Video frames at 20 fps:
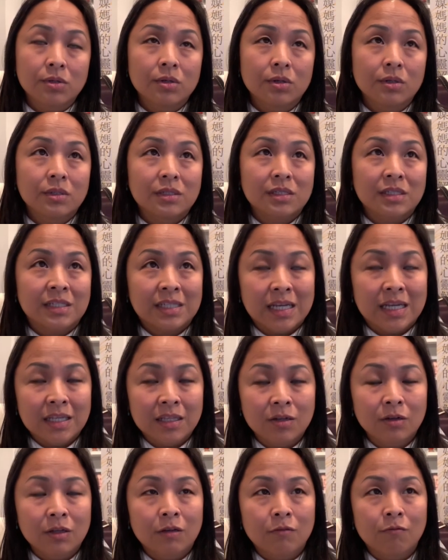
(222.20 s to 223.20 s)

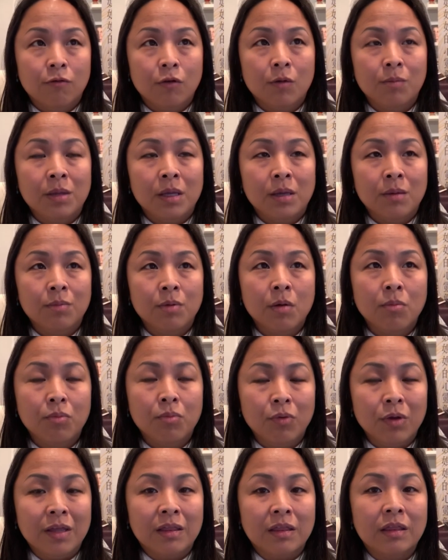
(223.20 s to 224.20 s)
settling for people
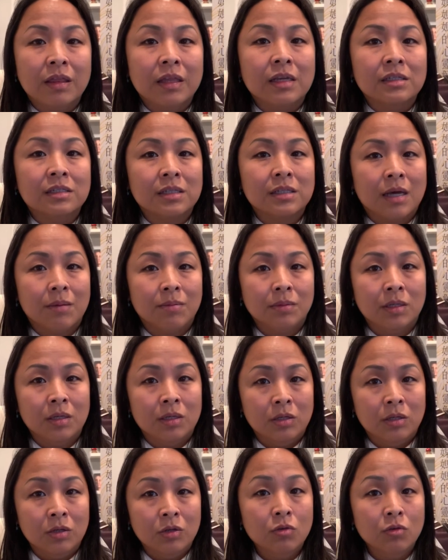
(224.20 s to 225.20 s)
bring things up to
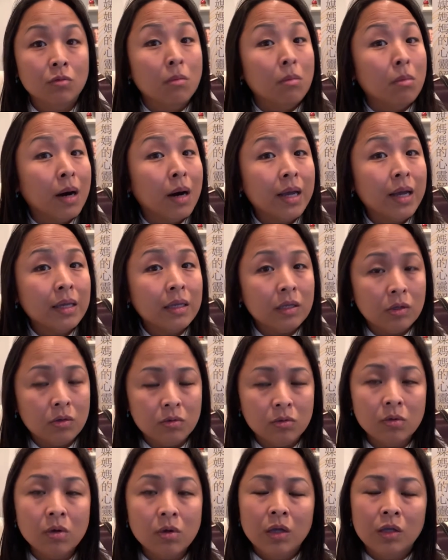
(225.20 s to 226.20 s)
you, mind
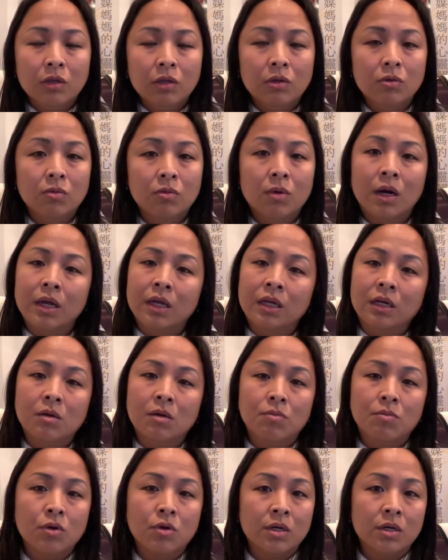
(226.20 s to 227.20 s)
you, you are in the
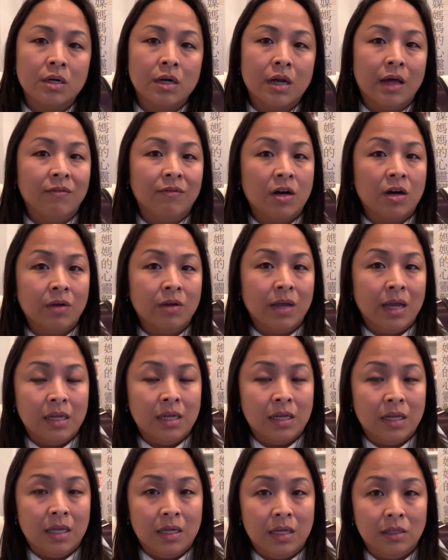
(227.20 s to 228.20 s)
borderline of
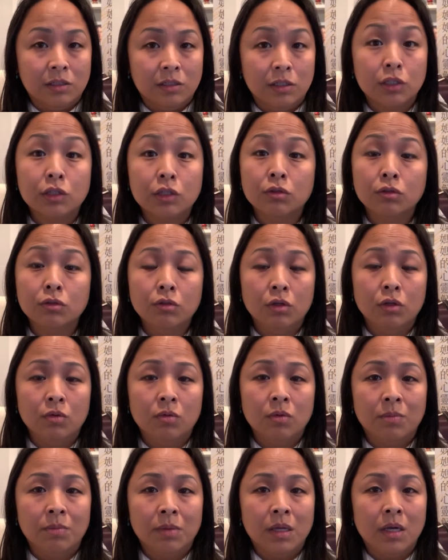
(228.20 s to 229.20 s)
18. Soon you
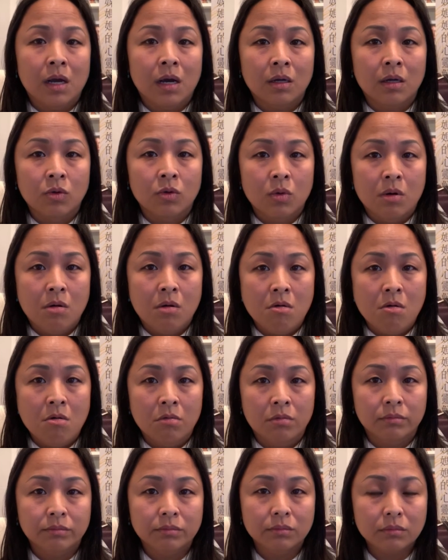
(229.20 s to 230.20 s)
will be on your
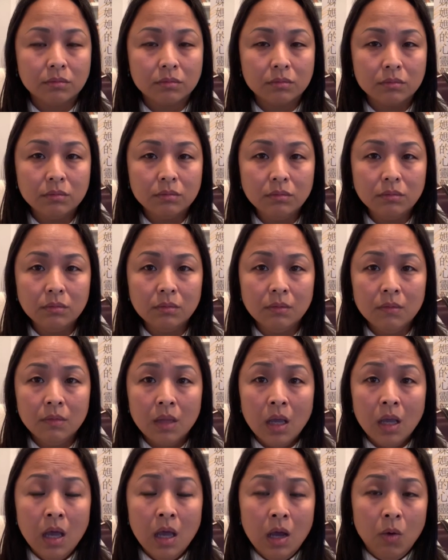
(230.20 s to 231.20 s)
own.
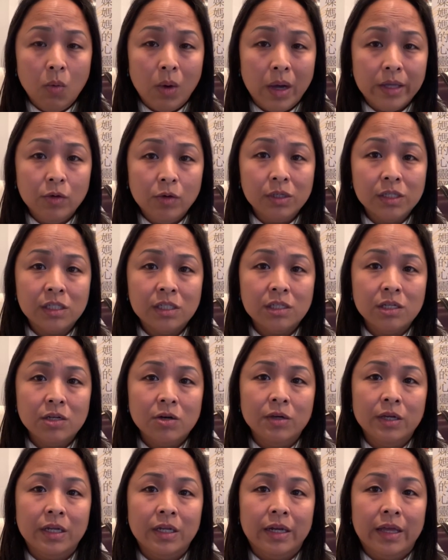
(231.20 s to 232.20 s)
While you are still
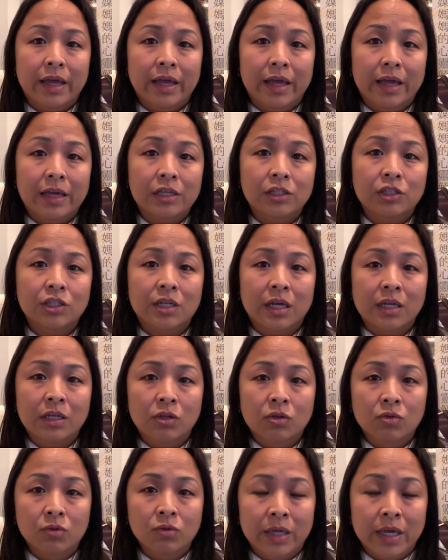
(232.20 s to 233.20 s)
in the age that
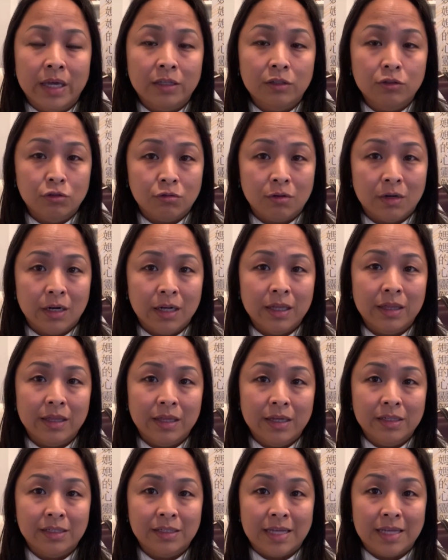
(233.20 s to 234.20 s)
you can try
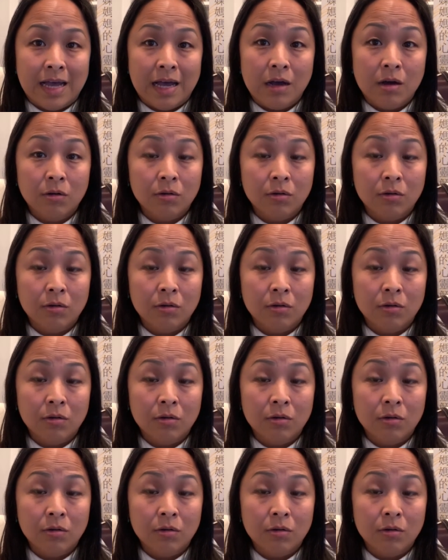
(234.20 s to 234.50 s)
things out,